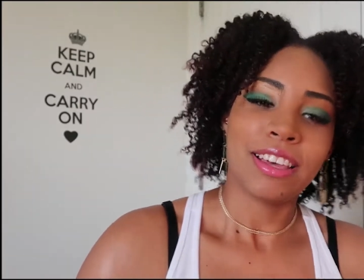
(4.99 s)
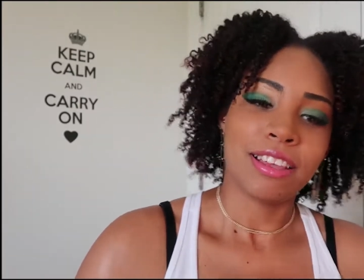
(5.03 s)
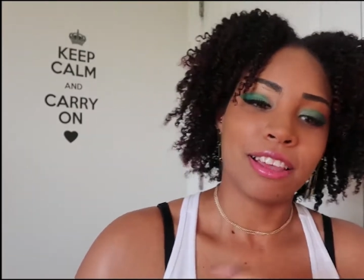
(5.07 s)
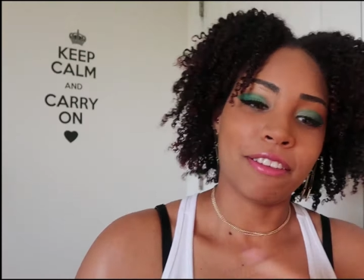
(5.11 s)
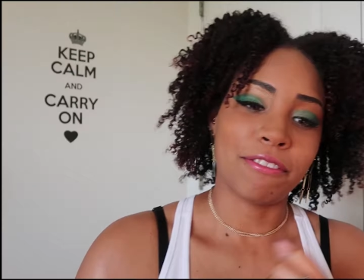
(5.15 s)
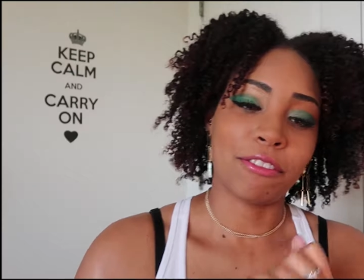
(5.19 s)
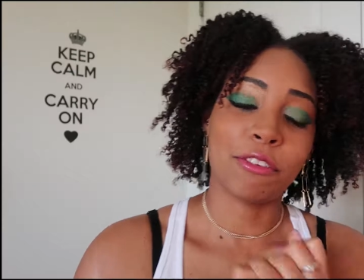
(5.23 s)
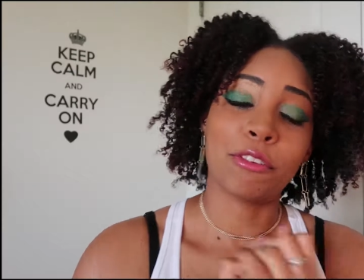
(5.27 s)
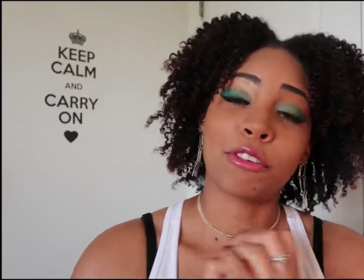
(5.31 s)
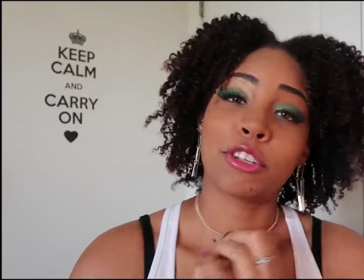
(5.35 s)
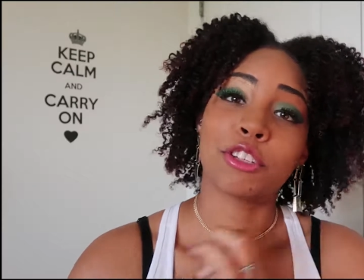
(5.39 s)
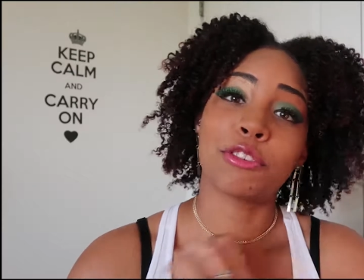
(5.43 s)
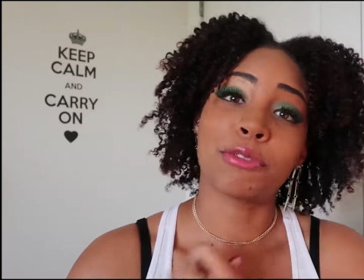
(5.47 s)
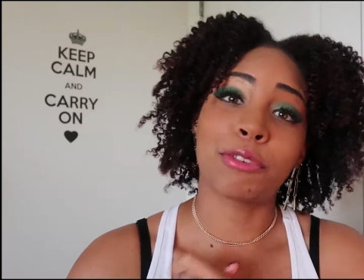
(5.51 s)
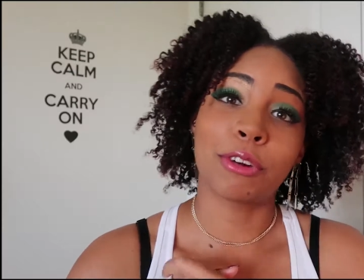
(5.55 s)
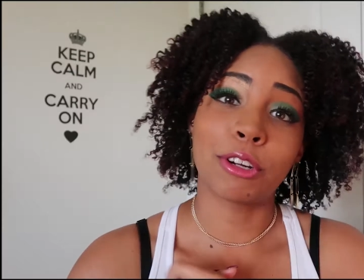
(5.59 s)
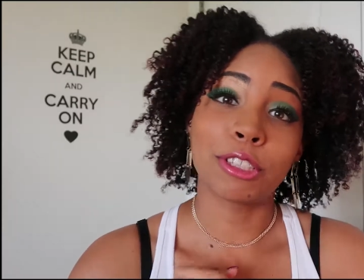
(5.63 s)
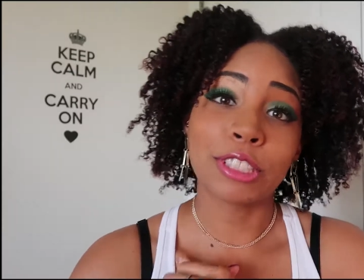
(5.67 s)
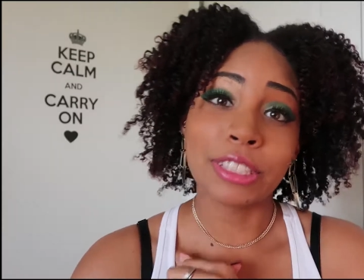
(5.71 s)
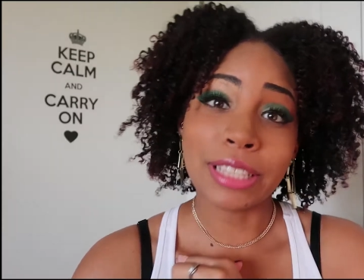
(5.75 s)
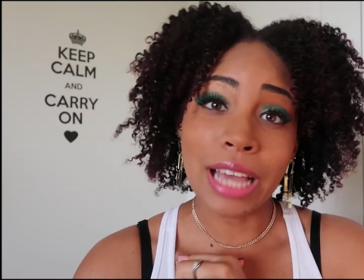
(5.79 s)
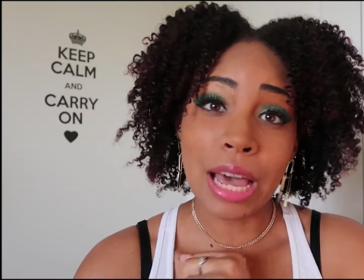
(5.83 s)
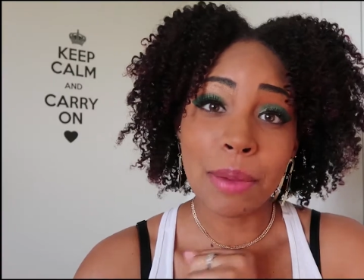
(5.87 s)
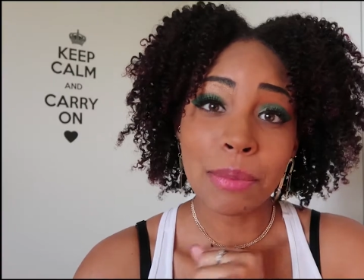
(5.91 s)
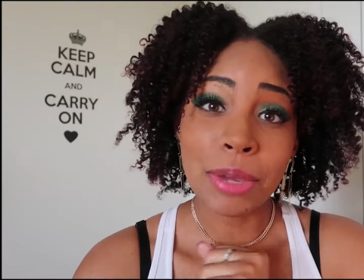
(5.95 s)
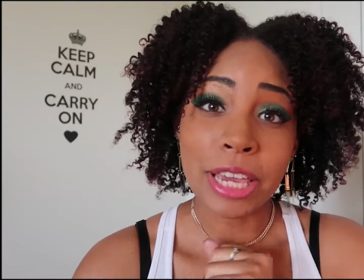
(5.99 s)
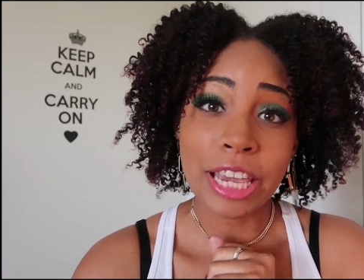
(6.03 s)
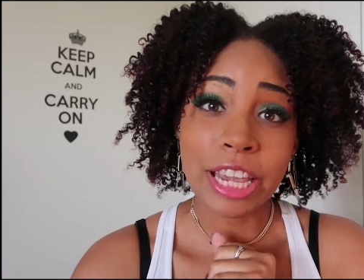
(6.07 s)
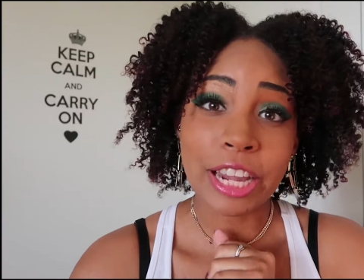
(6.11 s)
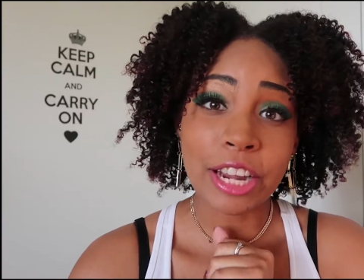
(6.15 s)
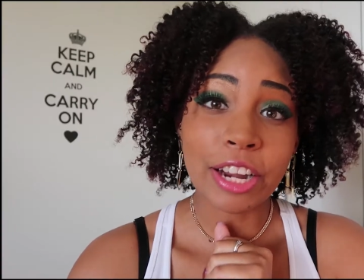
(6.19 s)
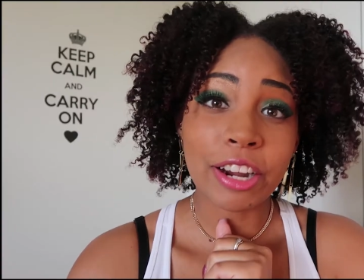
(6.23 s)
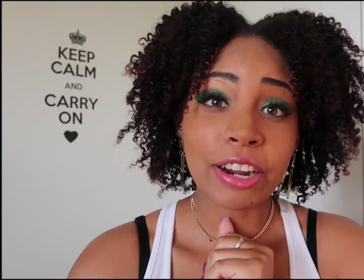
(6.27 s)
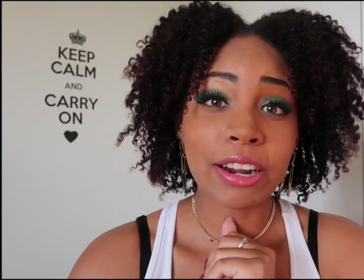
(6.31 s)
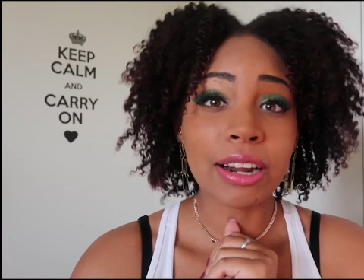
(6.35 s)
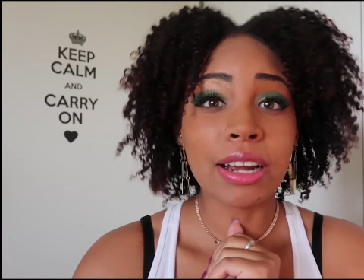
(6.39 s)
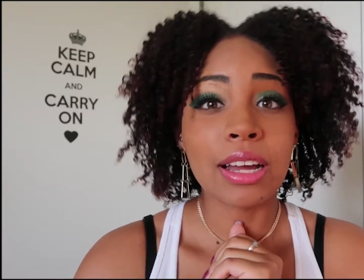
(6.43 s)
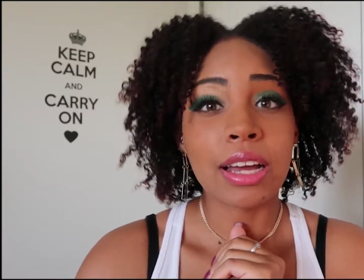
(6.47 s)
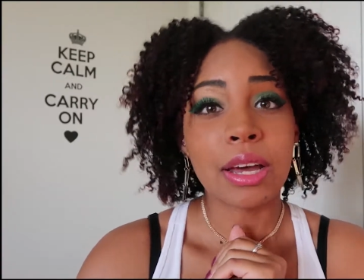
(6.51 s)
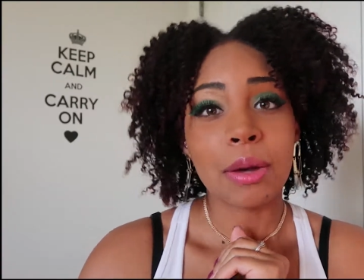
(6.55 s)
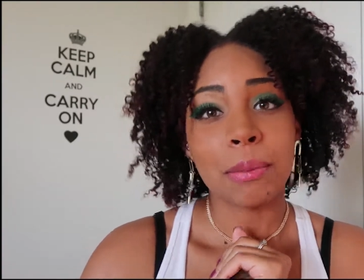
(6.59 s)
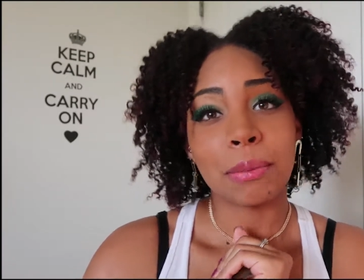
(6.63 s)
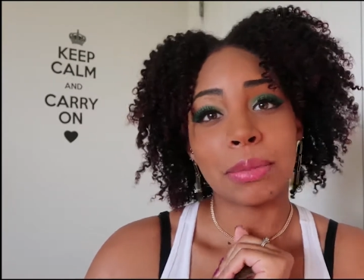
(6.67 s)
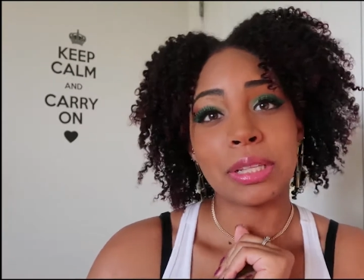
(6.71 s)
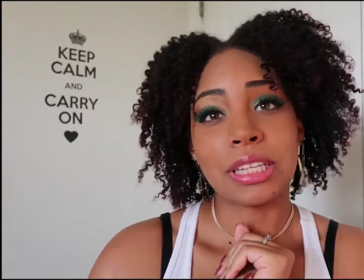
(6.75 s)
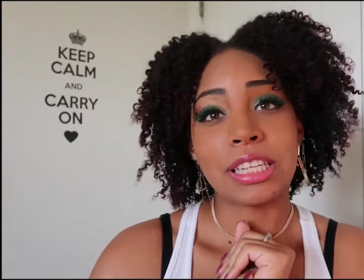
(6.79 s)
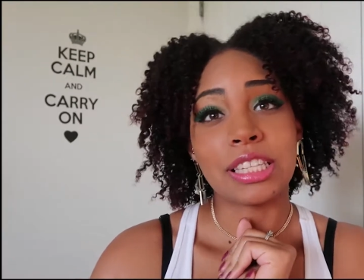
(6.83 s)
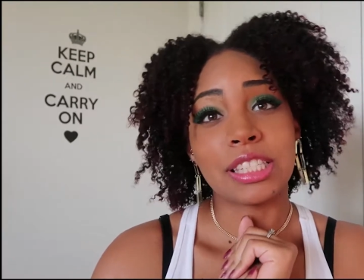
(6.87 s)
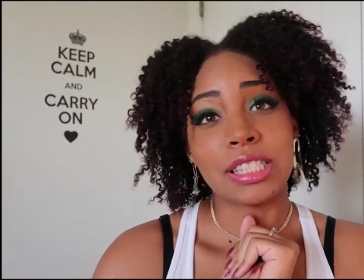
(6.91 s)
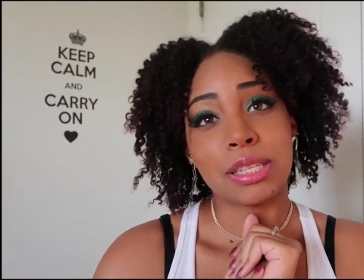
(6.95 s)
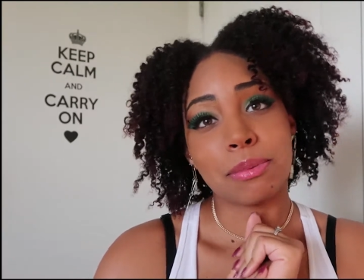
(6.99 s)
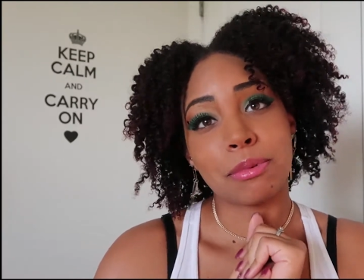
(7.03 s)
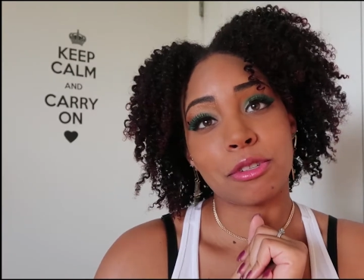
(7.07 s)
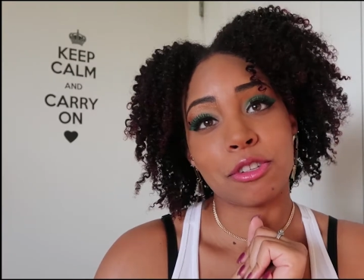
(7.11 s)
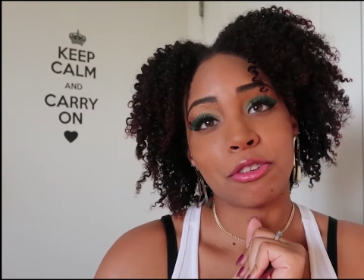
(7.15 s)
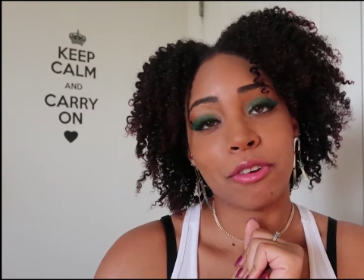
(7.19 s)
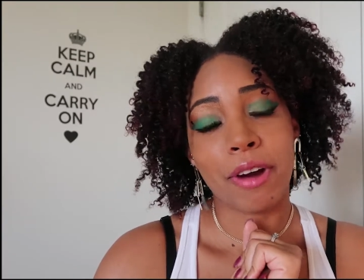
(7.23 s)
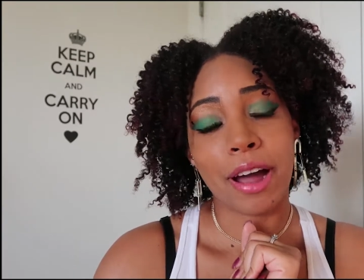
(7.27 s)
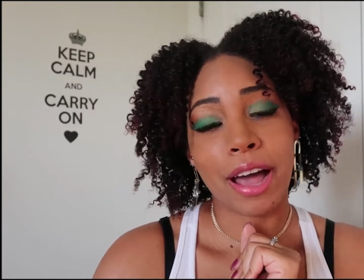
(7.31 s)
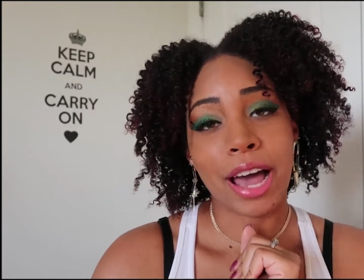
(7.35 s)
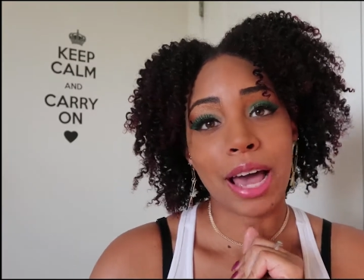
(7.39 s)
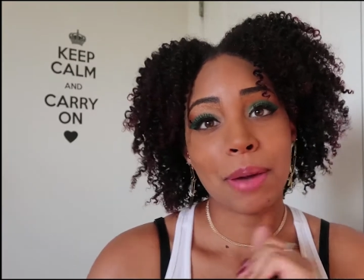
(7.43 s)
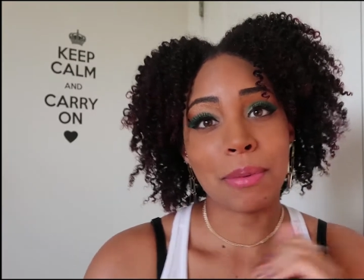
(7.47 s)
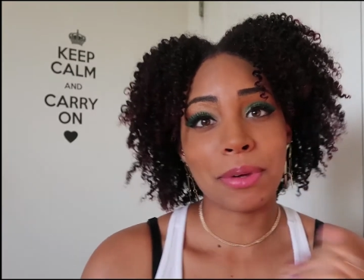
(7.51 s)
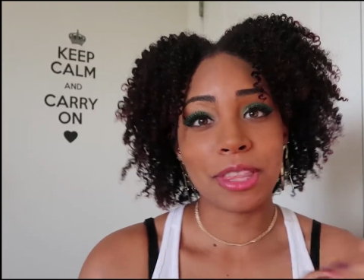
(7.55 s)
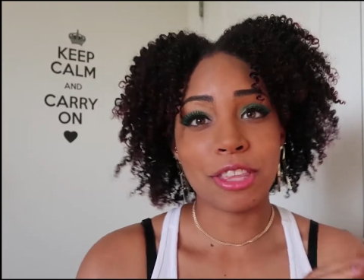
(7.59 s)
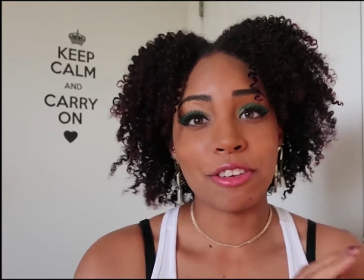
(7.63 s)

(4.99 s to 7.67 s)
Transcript: If it's your first time here, please subscribe